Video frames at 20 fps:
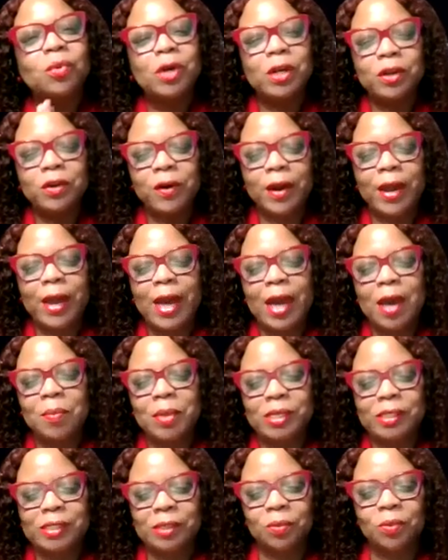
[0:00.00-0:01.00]
What are your
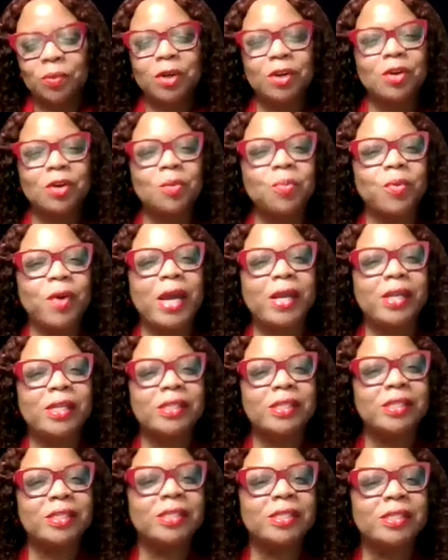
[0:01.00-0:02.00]
habits and what are your
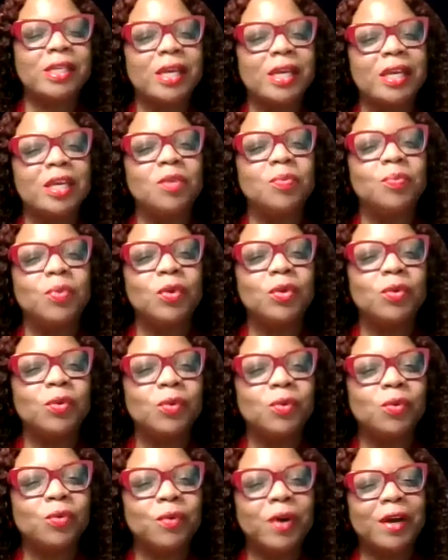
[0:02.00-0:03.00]
practices that keep
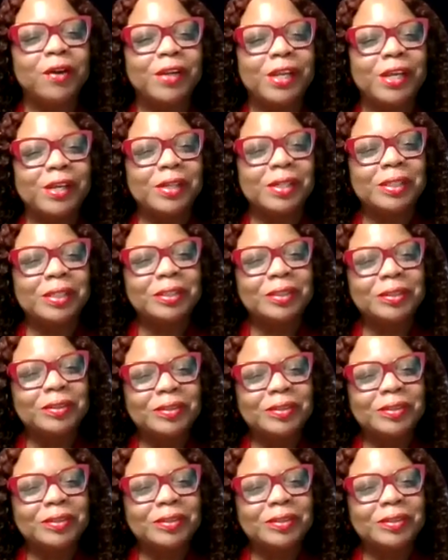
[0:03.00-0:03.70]
you grounded?